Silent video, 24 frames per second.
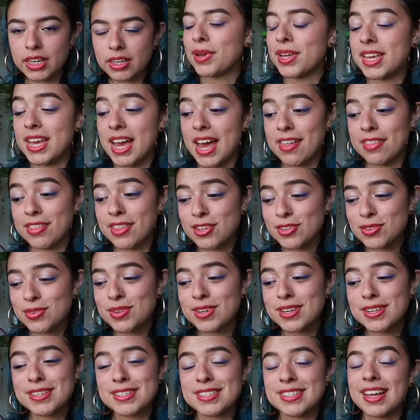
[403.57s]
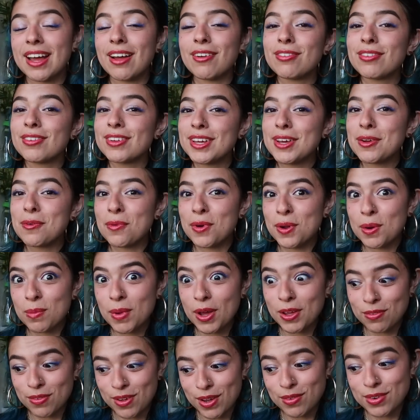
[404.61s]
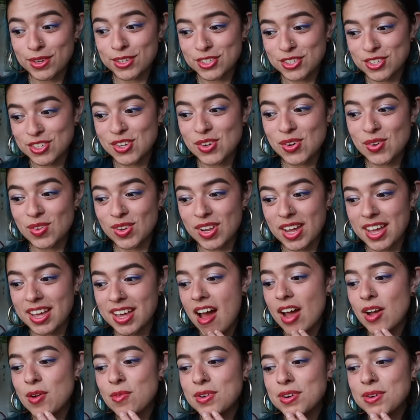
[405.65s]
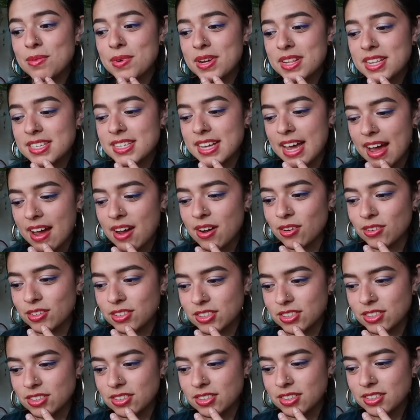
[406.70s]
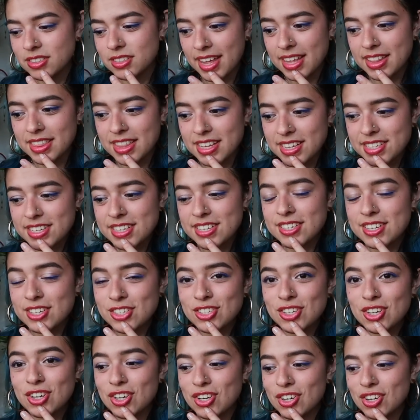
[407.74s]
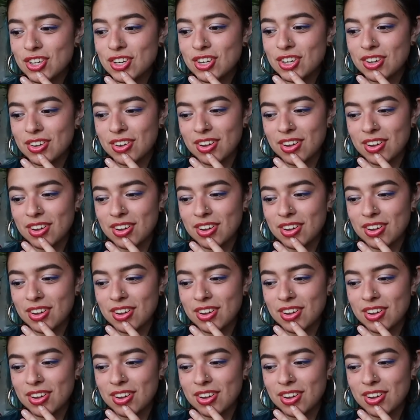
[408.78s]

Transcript: But yeah, this one is definitely one of my favorites too. Like, I want to wear this out, dude. Like, this is such a good...